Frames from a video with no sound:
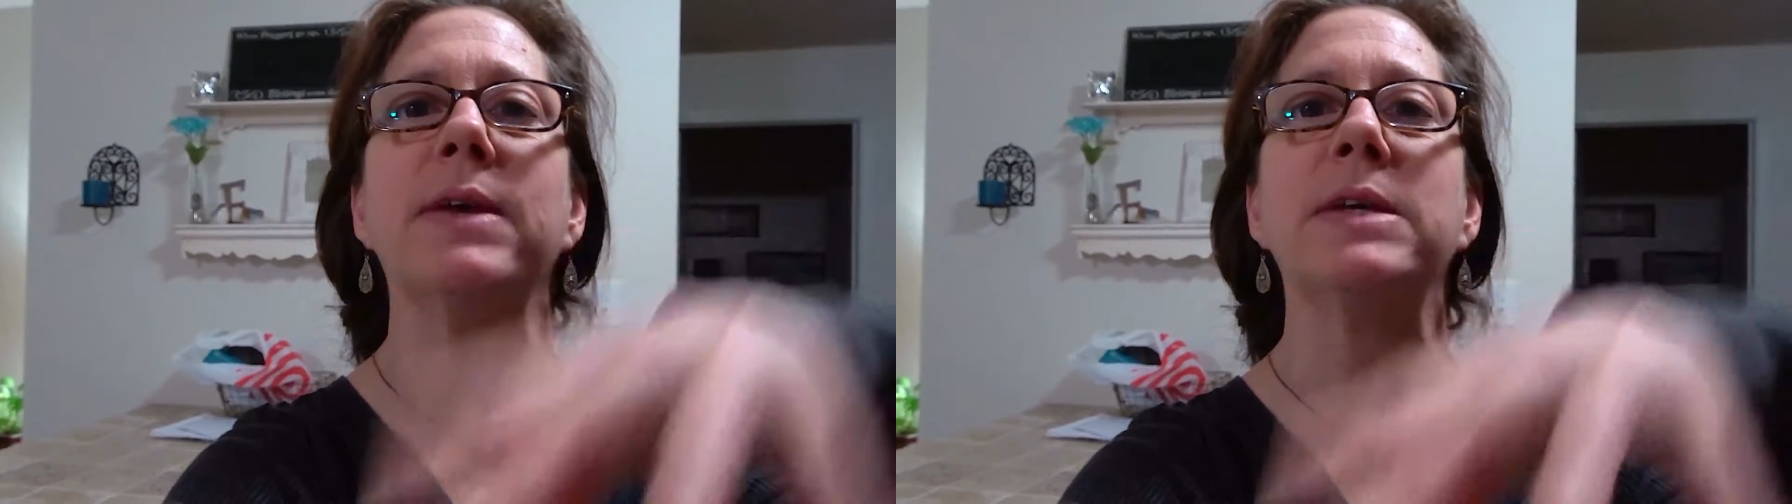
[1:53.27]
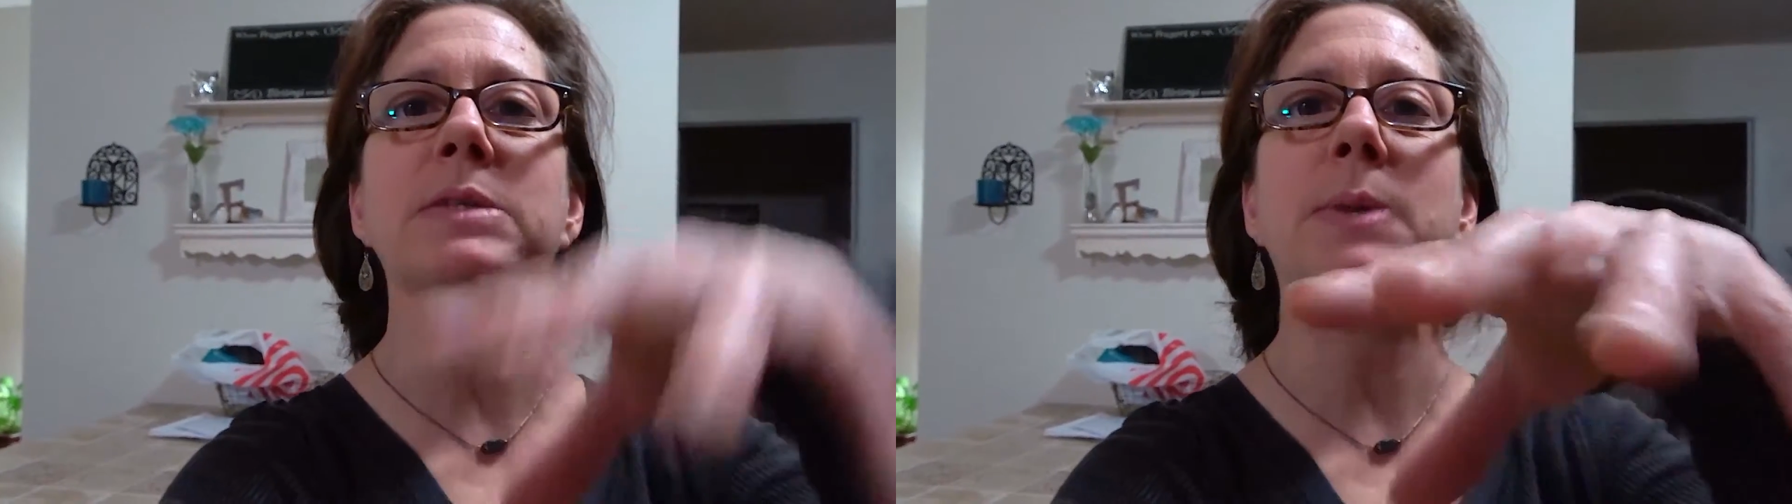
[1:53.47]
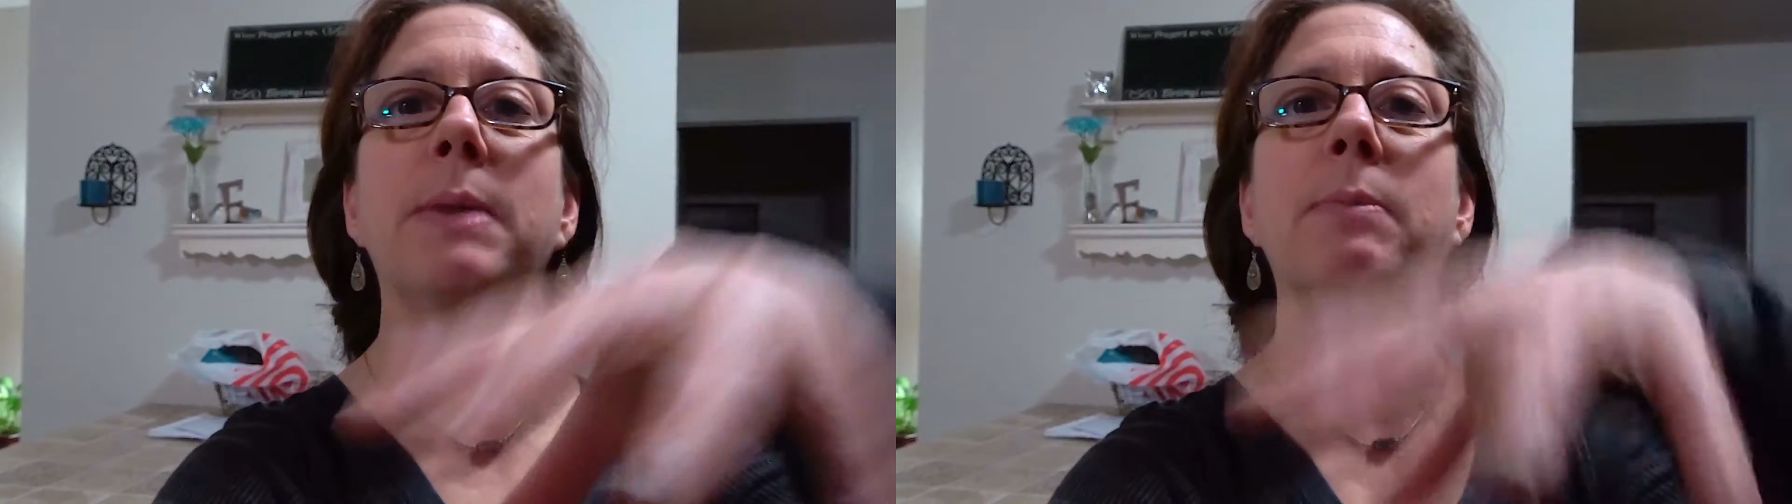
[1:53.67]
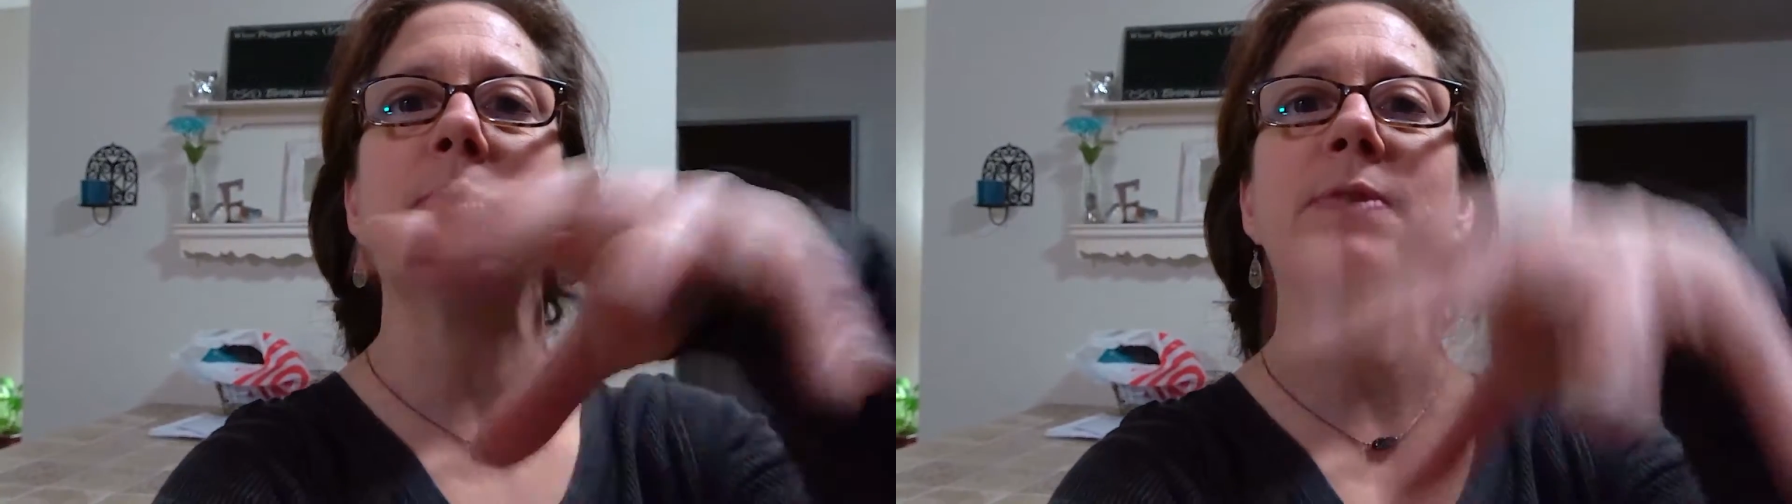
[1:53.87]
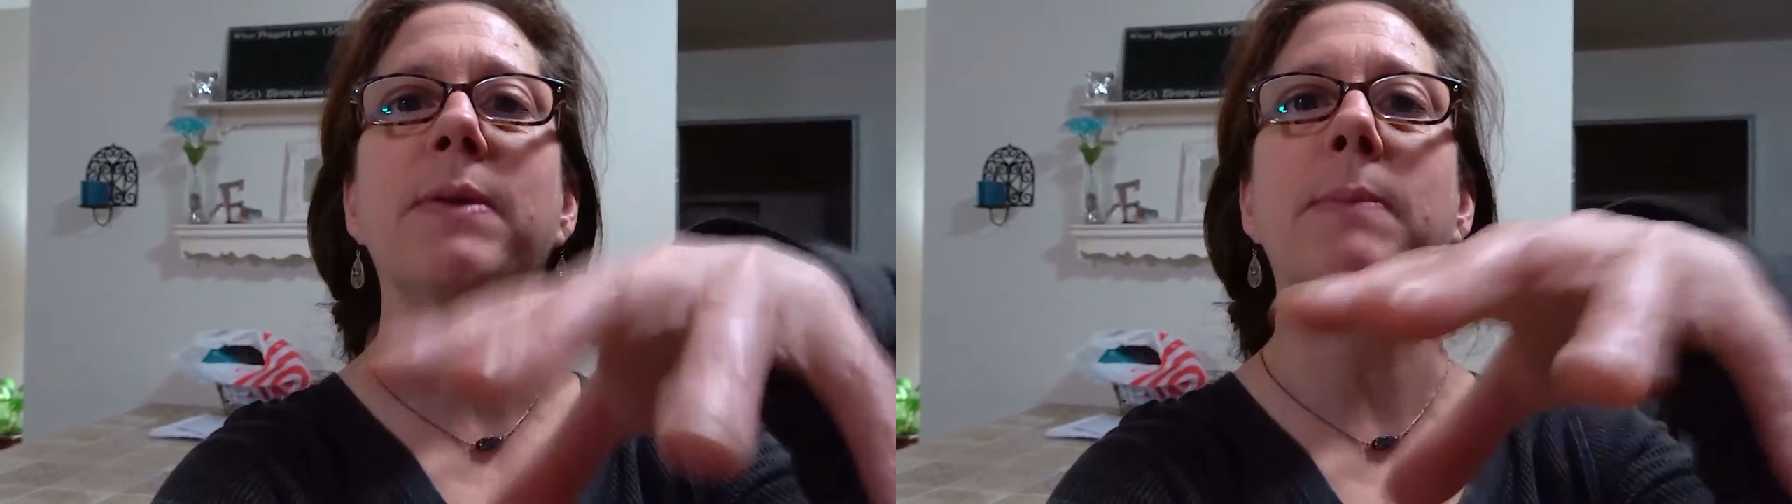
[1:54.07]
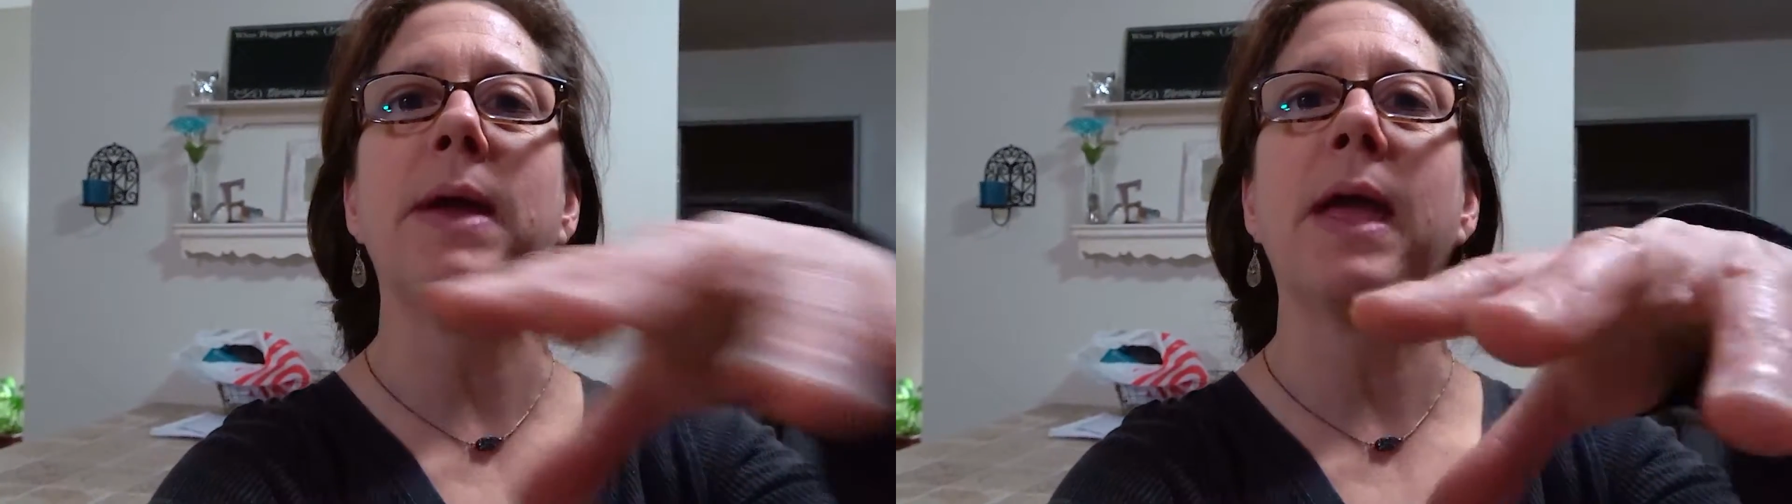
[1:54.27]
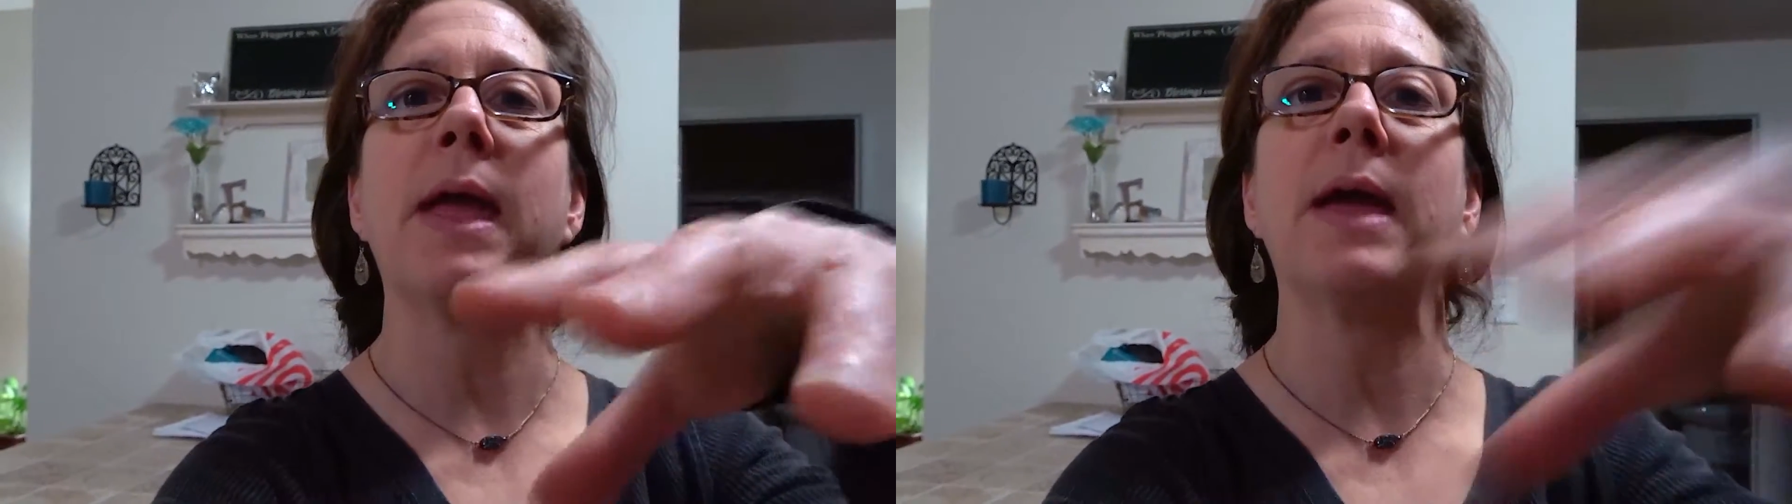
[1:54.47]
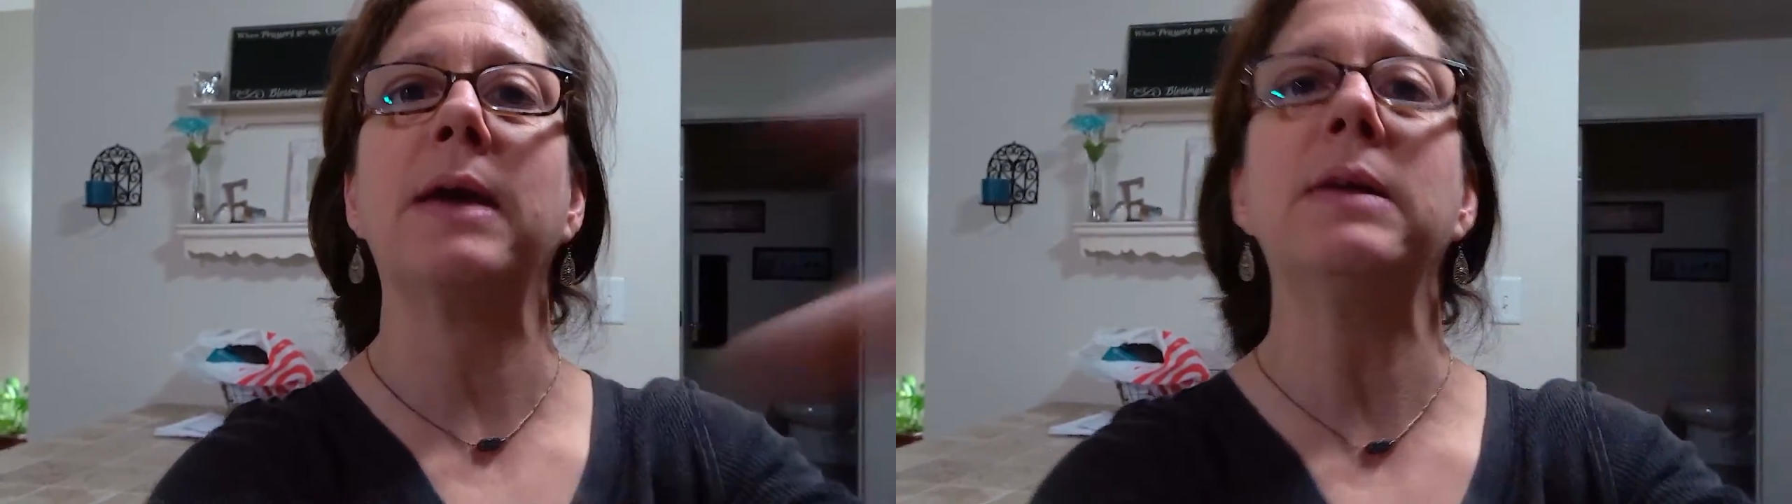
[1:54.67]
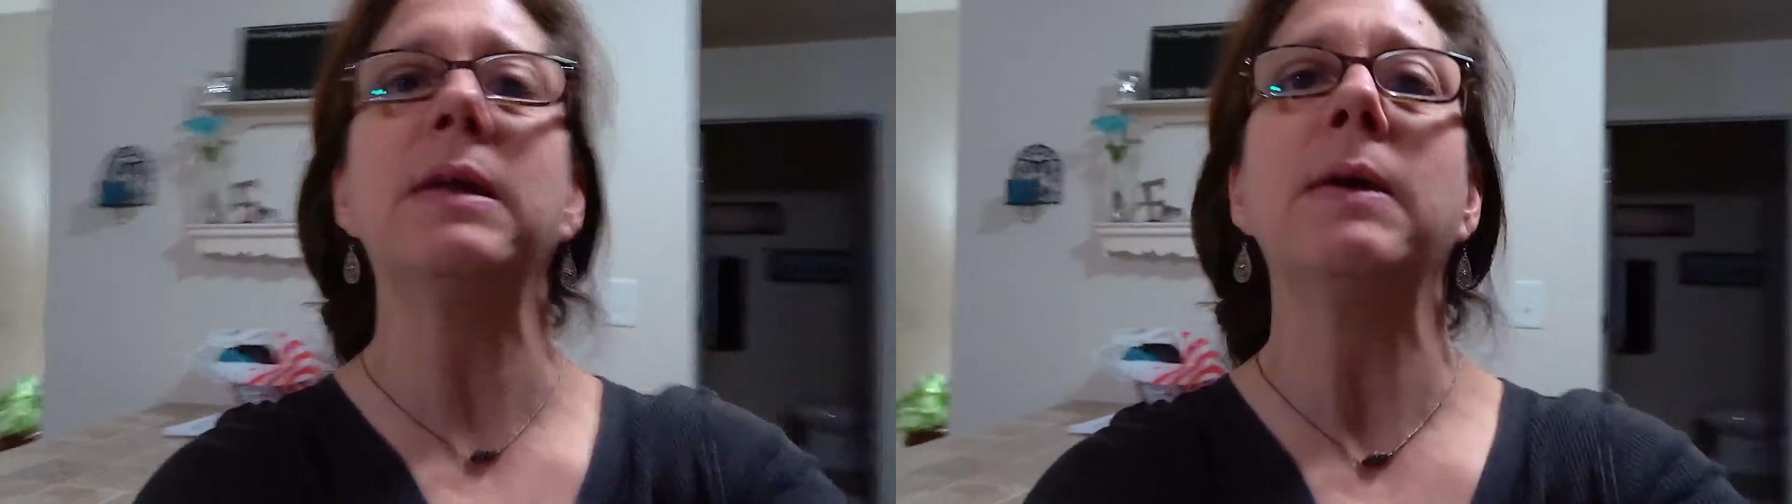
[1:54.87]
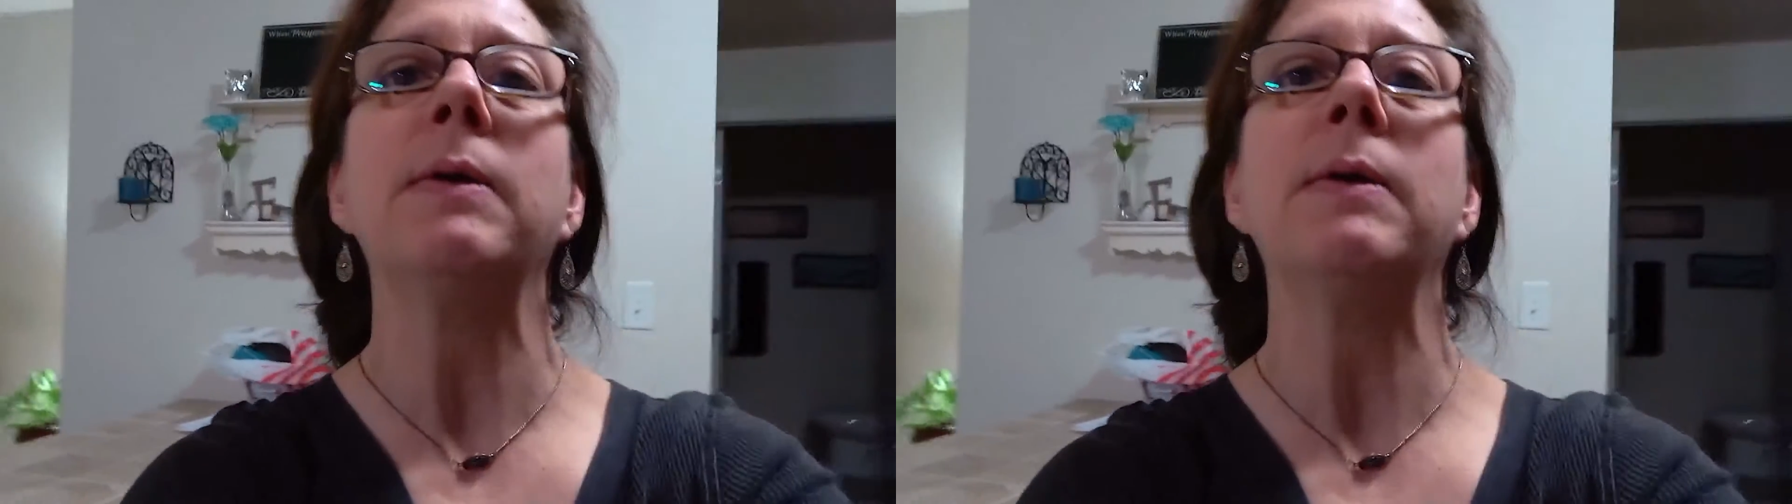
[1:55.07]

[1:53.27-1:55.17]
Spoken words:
is when I'm moving my hand.